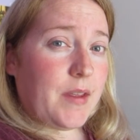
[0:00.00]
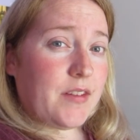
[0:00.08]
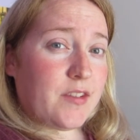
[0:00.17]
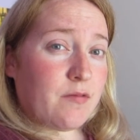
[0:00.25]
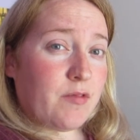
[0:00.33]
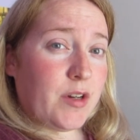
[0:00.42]

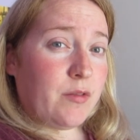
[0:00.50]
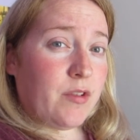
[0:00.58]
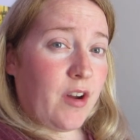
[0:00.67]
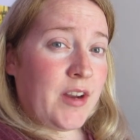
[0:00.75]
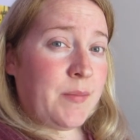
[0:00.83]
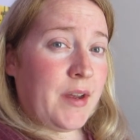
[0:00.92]
It's a real
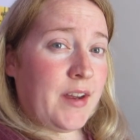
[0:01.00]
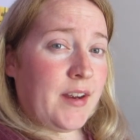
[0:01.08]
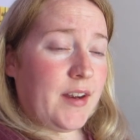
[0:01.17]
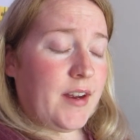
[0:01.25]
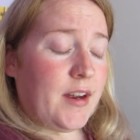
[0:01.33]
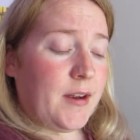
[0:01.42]

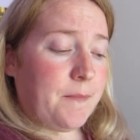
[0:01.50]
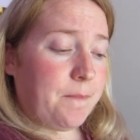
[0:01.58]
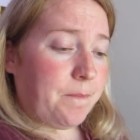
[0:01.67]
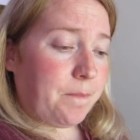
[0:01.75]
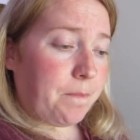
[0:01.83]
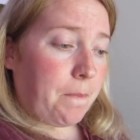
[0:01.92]
nightmare.
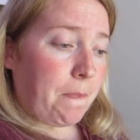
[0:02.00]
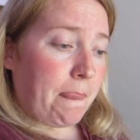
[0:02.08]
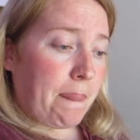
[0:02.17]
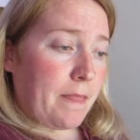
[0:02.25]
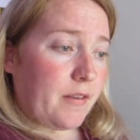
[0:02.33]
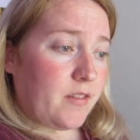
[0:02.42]
Um,
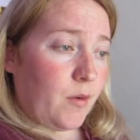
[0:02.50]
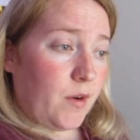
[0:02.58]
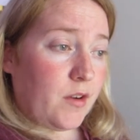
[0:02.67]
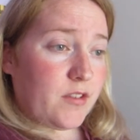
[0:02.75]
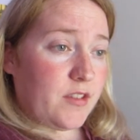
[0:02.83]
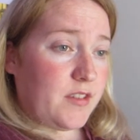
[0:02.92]
so I
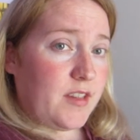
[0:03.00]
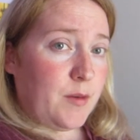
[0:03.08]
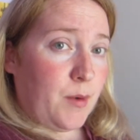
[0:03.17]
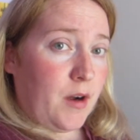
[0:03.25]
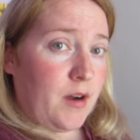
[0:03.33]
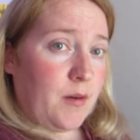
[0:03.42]
got to the
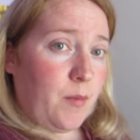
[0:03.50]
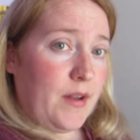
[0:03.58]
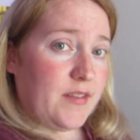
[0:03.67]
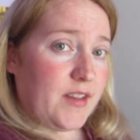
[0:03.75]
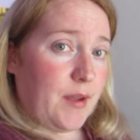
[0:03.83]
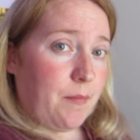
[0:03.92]
cinema,
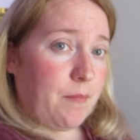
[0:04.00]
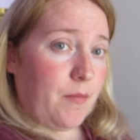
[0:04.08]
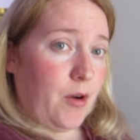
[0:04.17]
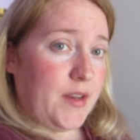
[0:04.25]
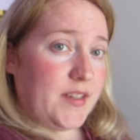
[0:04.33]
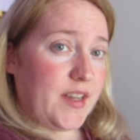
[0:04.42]
went to get
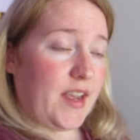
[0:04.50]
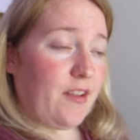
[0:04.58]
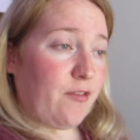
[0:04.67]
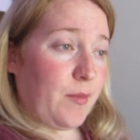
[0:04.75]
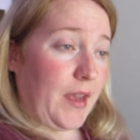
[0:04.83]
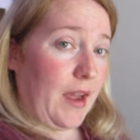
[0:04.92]
my
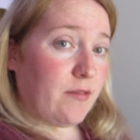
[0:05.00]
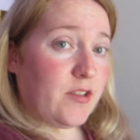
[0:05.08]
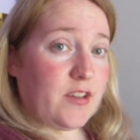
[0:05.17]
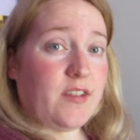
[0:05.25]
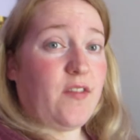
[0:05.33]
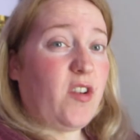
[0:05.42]
tickets from the
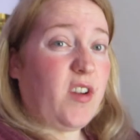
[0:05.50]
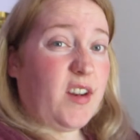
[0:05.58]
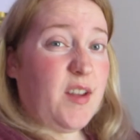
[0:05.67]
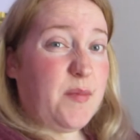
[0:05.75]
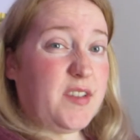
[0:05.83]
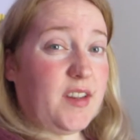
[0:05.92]
counter because I've got an
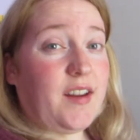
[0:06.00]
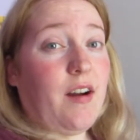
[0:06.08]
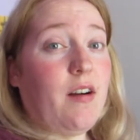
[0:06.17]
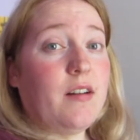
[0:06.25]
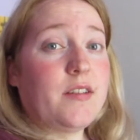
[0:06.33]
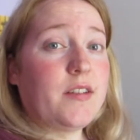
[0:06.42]
unlimited
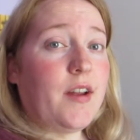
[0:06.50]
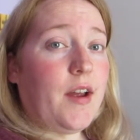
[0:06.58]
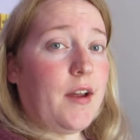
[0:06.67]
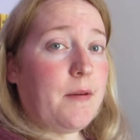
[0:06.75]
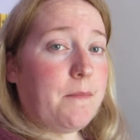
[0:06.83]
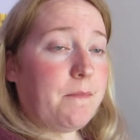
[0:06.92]
card.
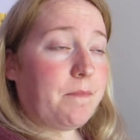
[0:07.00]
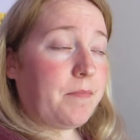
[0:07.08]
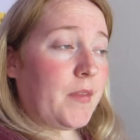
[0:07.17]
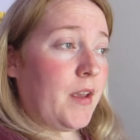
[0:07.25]
Um,